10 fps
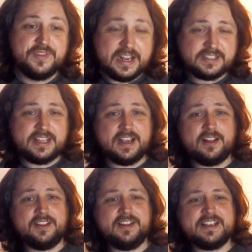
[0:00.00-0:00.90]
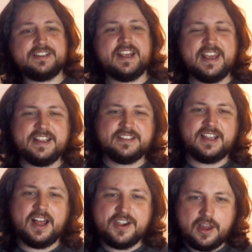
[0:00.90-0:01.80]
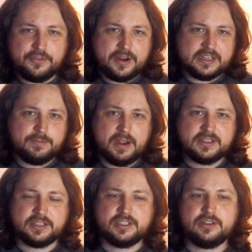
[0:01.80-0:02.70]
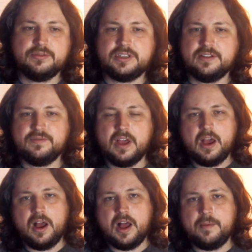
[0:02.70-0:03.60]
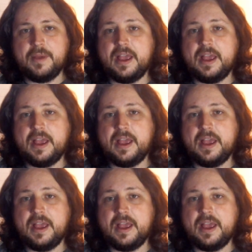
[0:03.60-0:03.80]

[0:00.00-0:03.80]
Next thing on the list is another Xbox exclusive um,